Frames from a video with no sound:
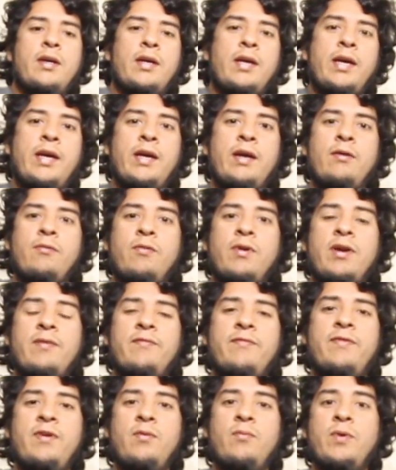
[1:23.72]
And when I'm
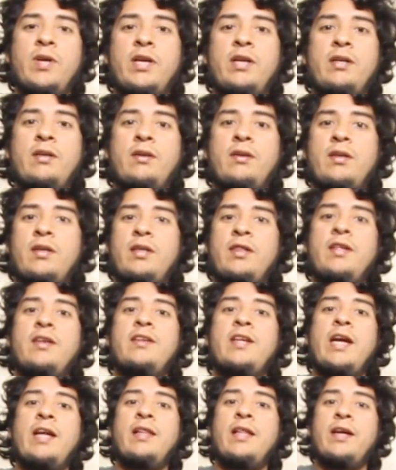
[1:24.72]
filming in the
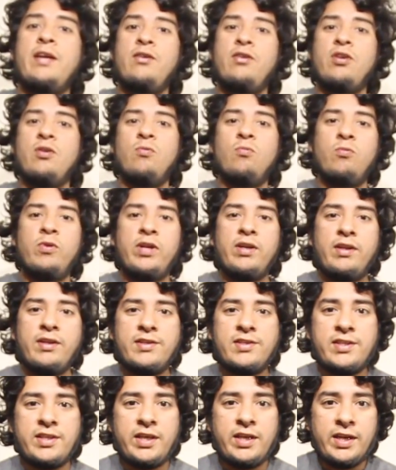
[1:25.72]
daylight, you can really
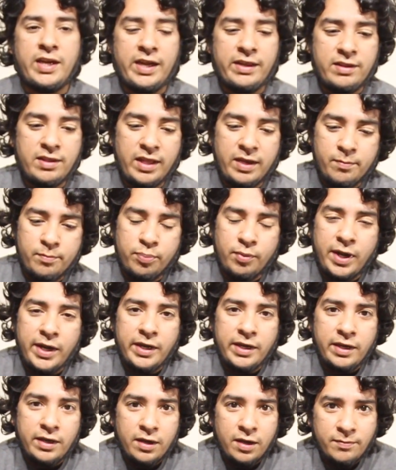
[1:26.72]
see it. I have to like
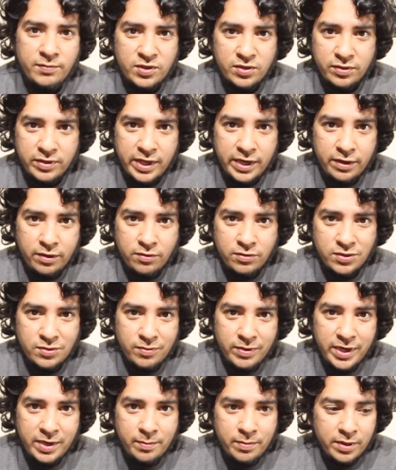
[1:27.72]
brighten it up so that it goes
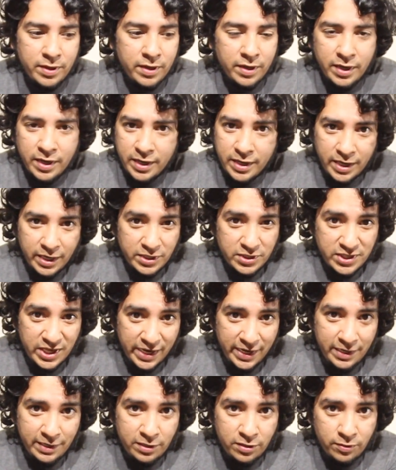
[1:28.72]
away, but I just
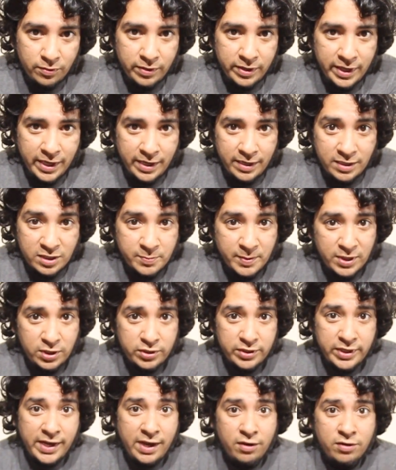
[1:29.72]
hated doing that, and
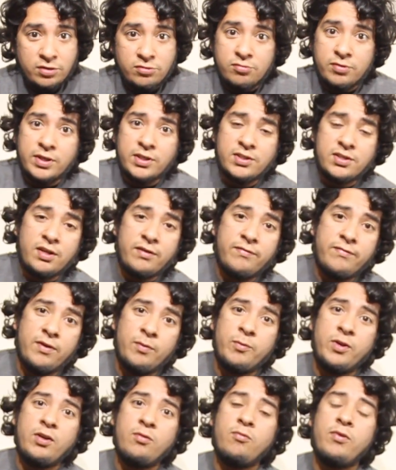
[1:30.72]
especially now because we're going to start
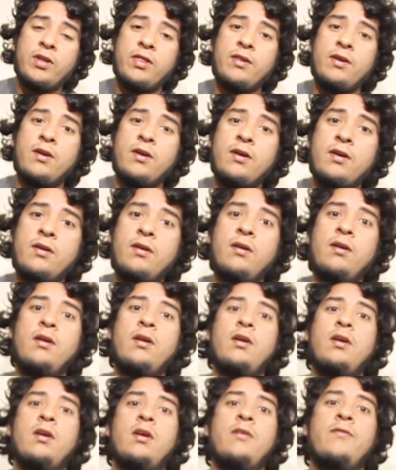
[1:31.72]
filming with
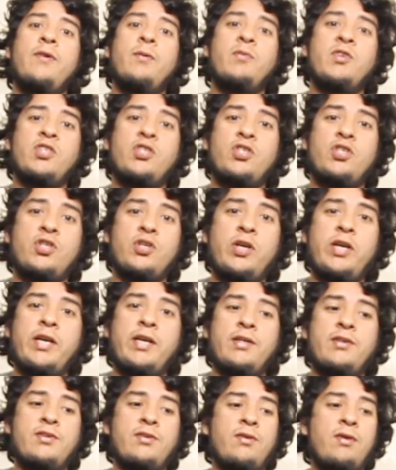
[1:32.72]
filming
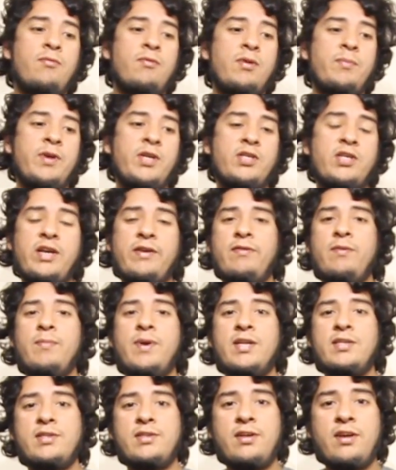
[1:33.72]
street, so I want to make sure I have the
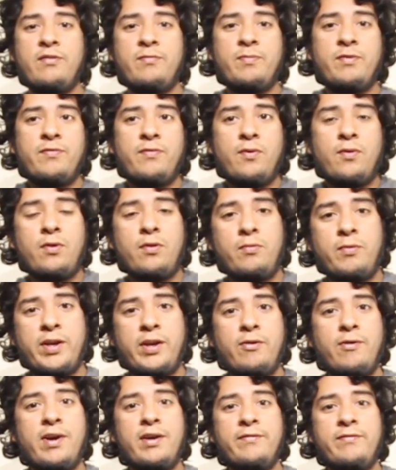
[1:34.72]
best stuff before we
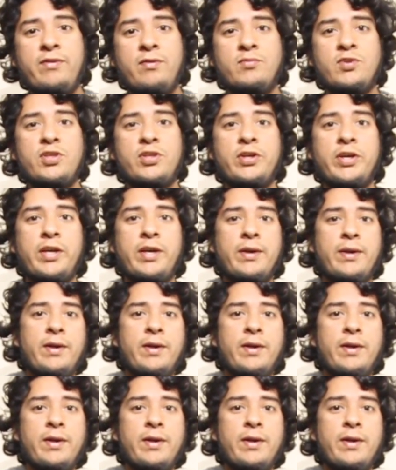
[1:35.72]
go out and film street.